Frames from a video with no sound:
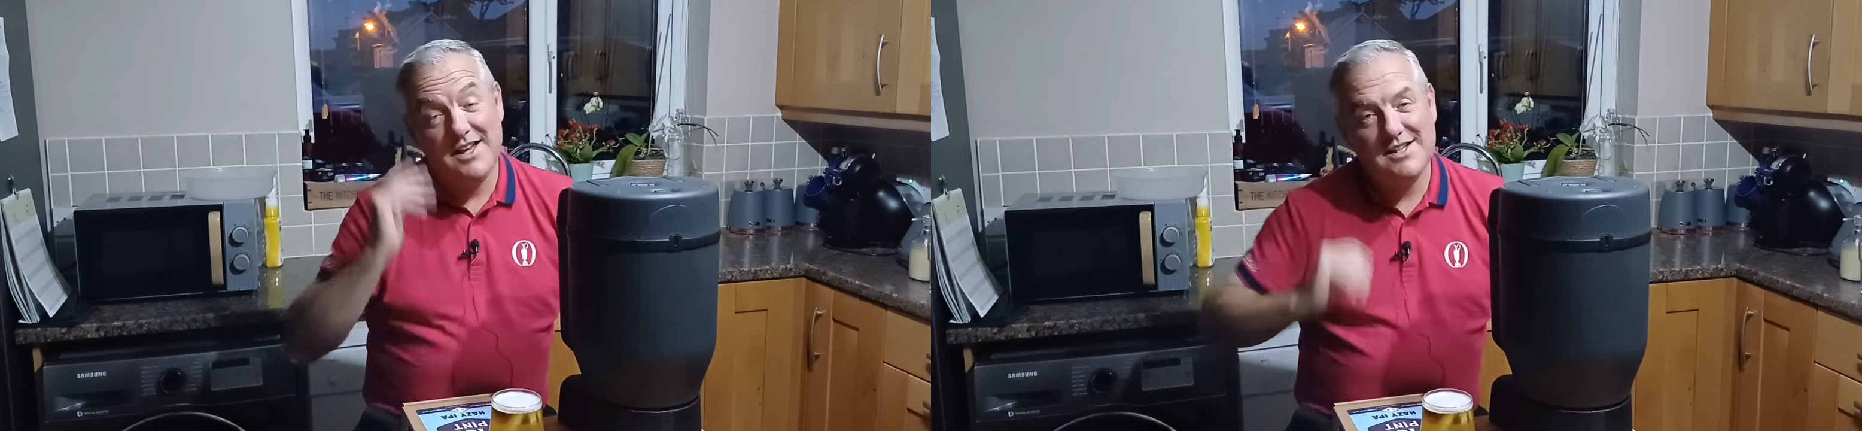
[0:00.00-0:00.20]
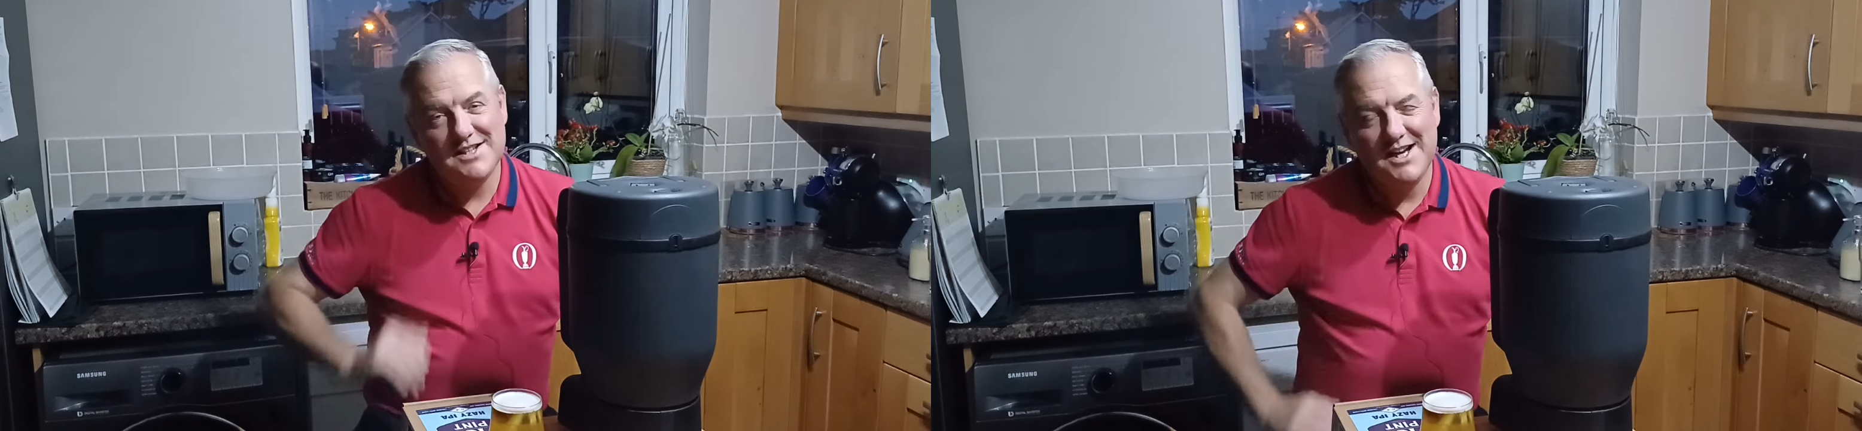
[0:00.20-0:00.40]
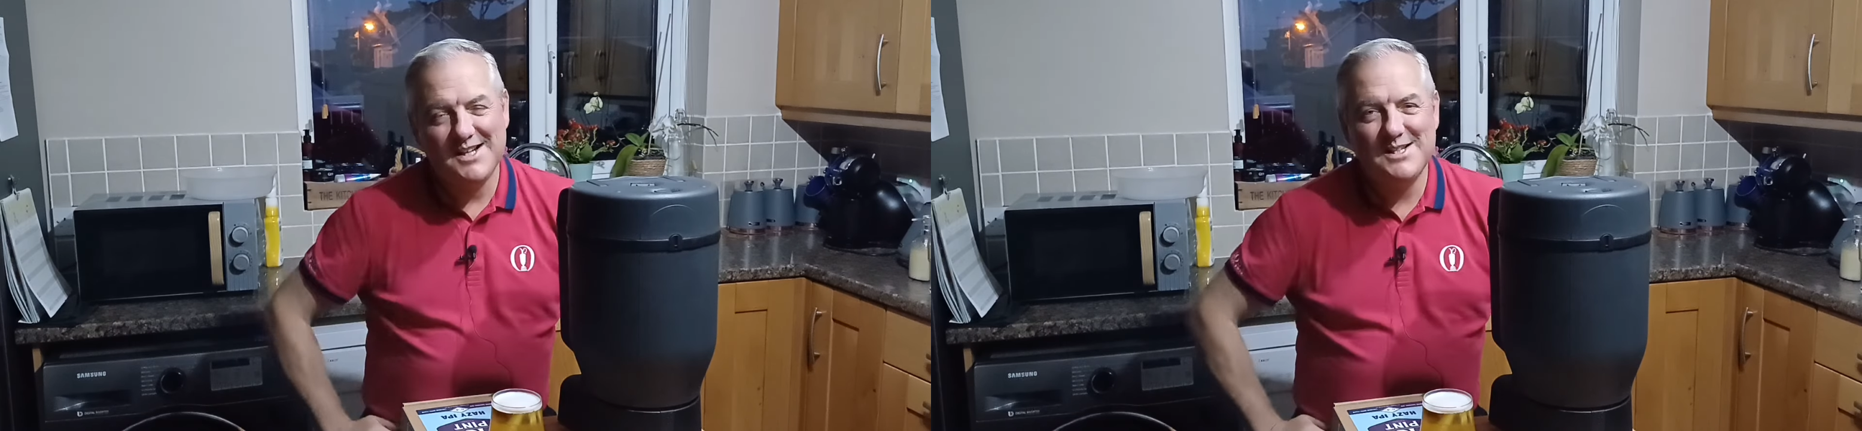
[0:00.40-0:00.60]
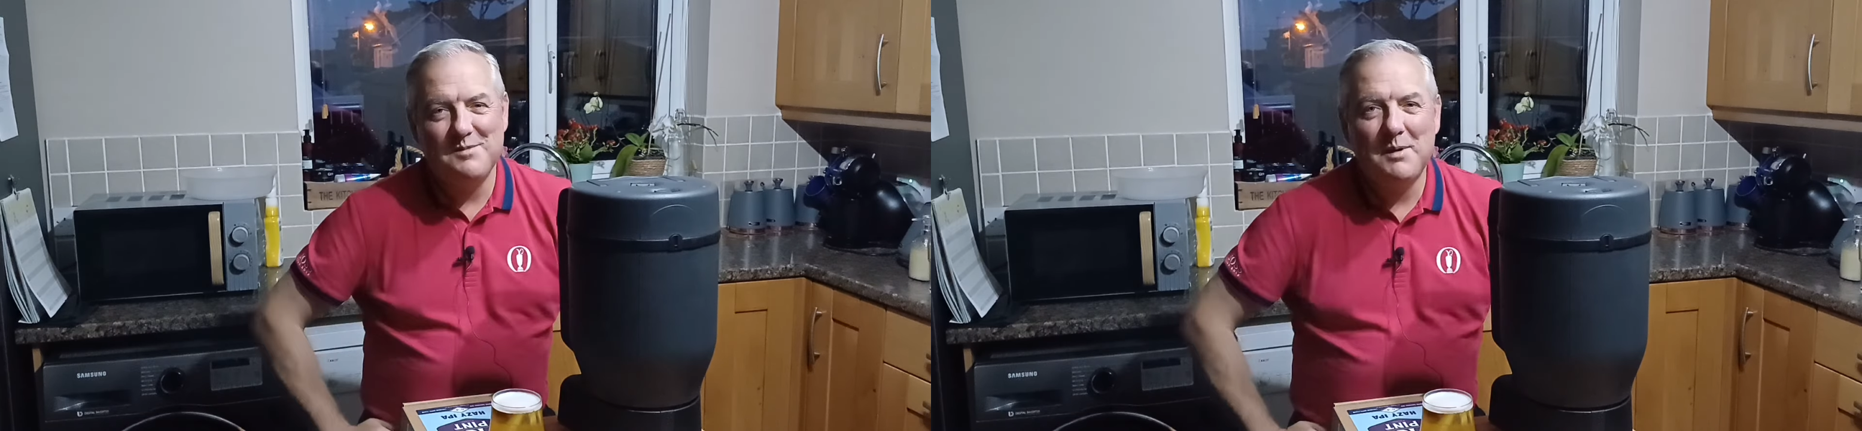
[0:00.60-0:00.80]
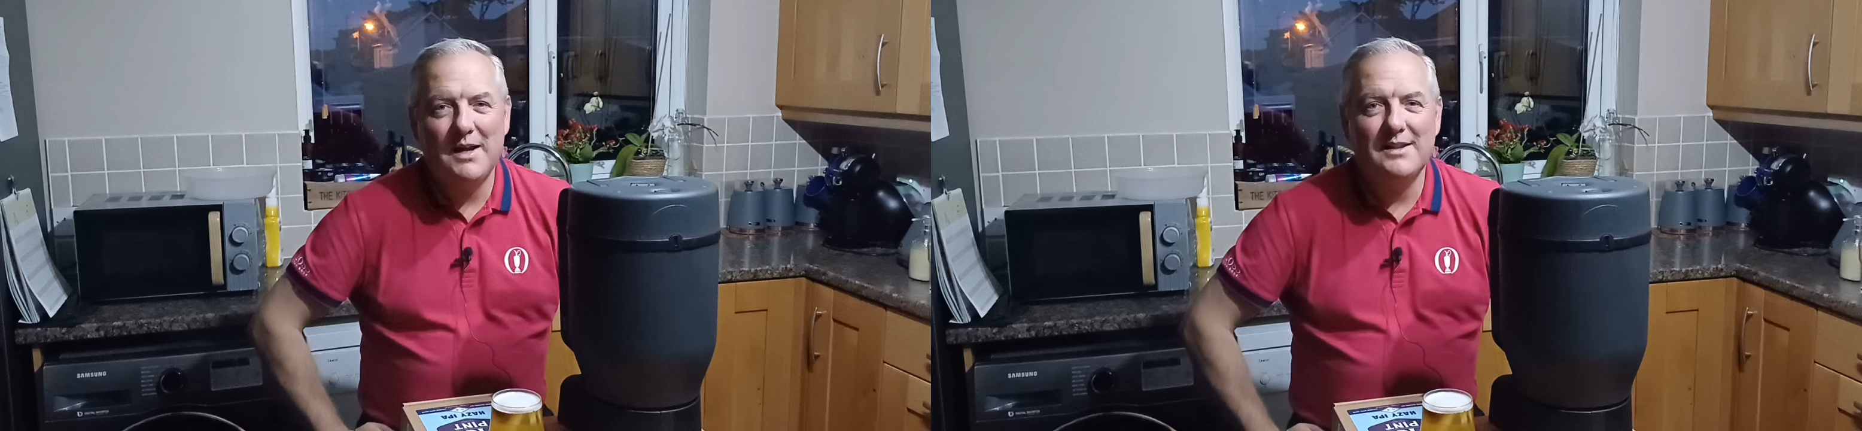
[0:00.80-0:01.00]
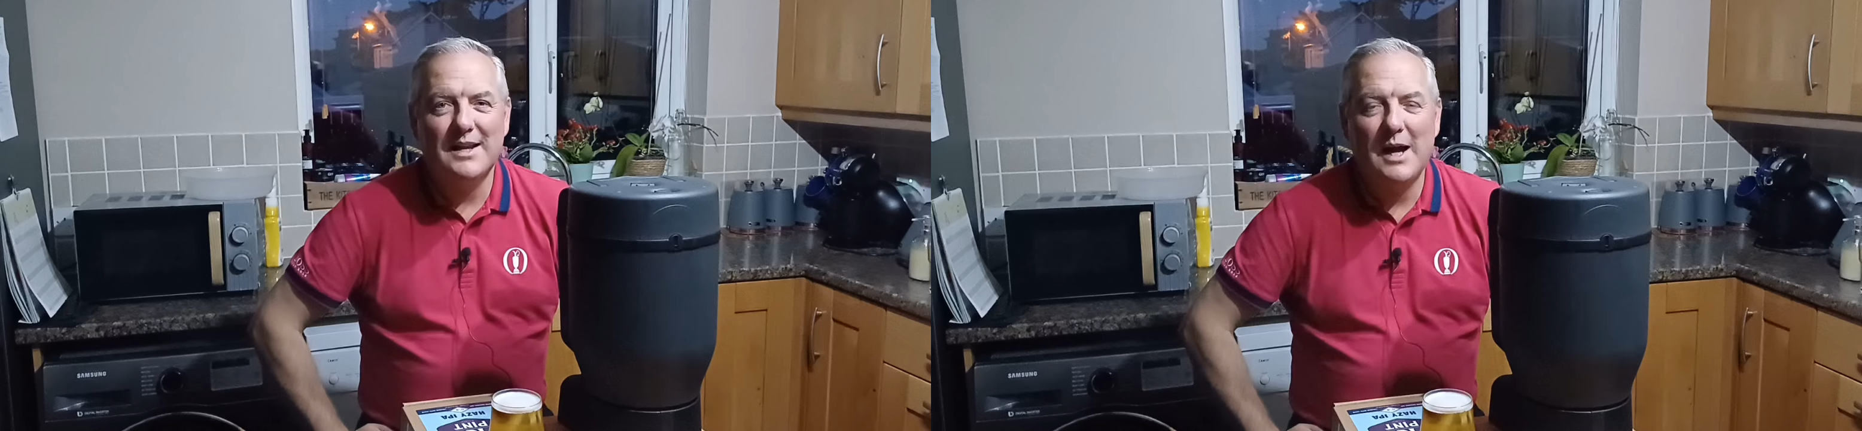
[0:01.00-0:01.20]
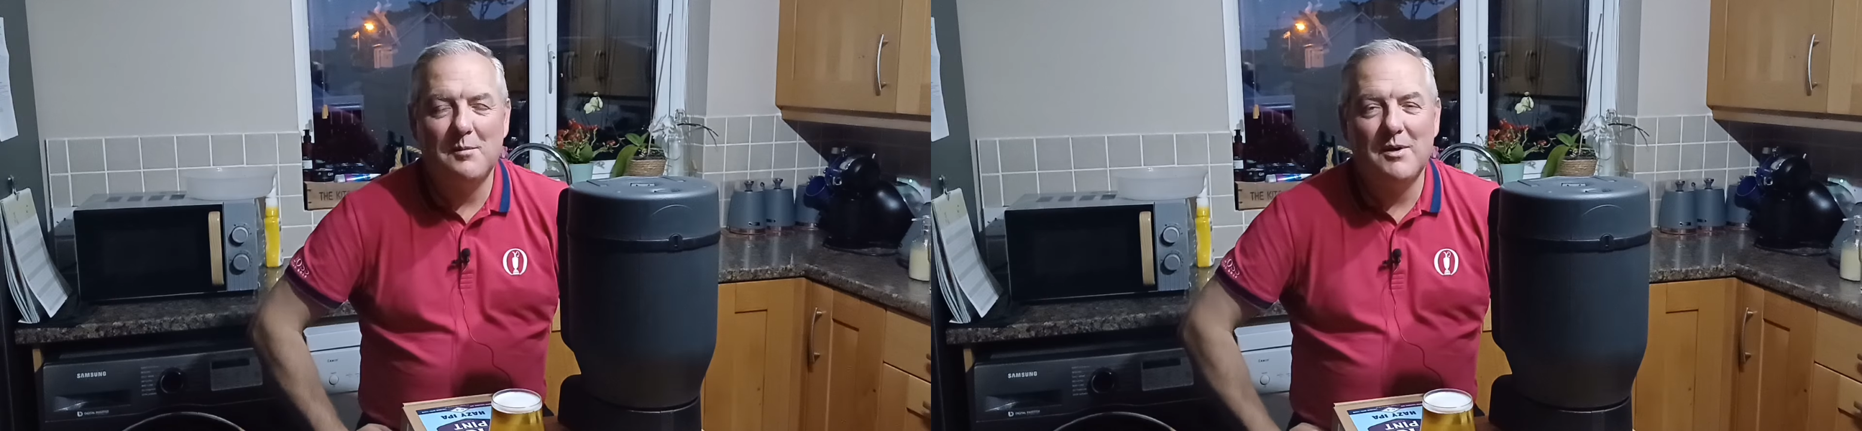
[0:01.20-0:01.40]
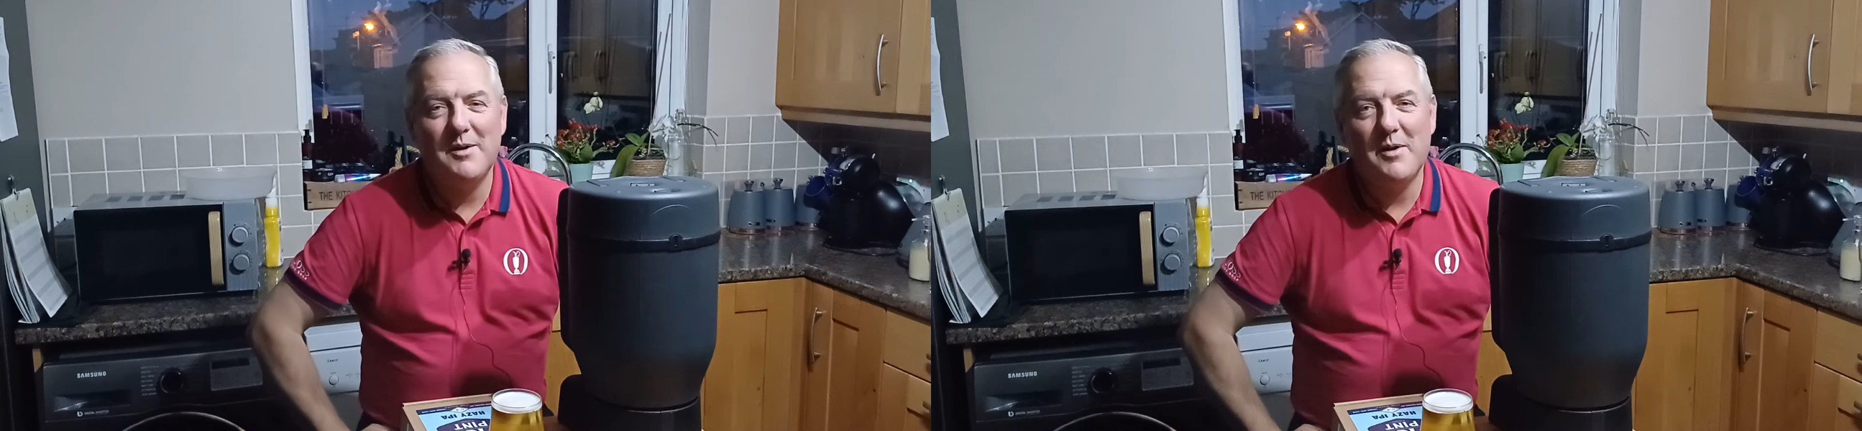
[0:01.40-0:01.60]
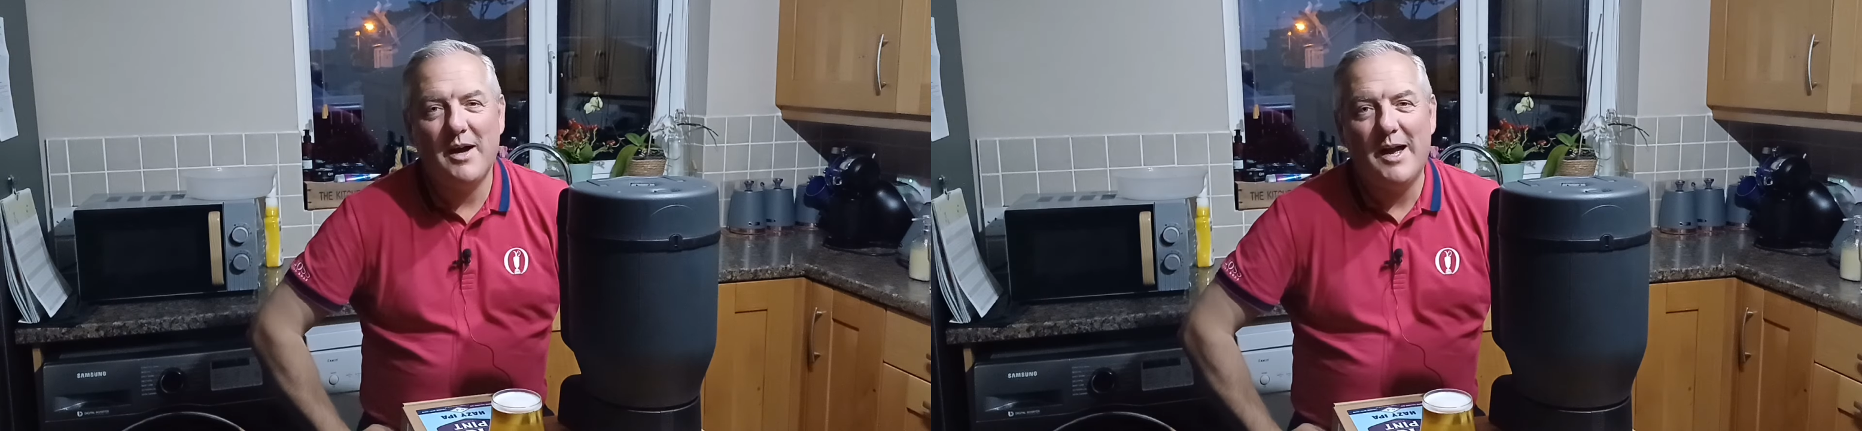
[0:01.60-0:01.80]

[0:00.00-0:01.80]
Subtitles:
is actually behind the camera.